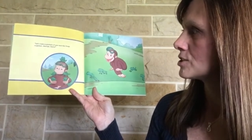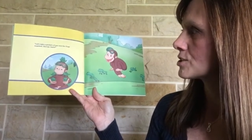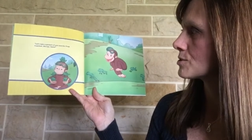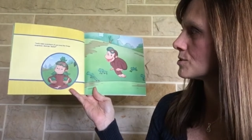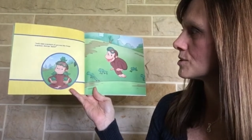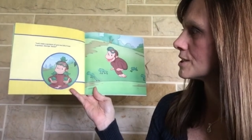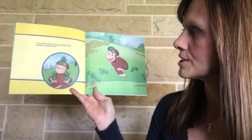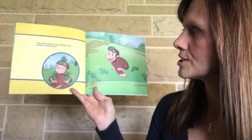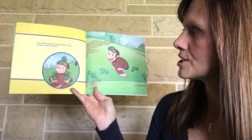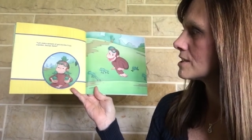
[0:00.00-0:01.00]

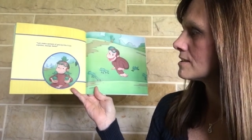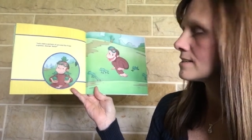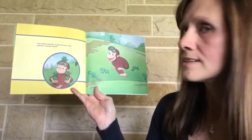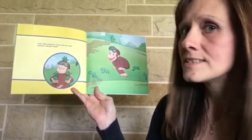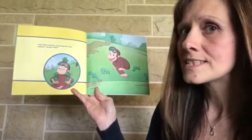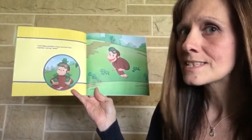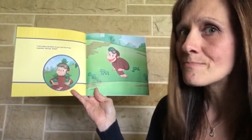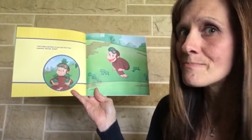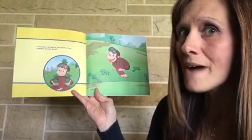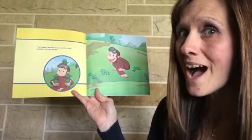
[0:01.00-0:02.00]
George,
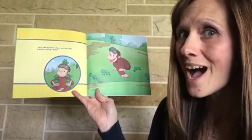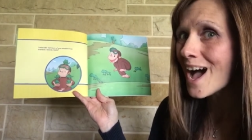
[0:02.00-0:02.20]
smile.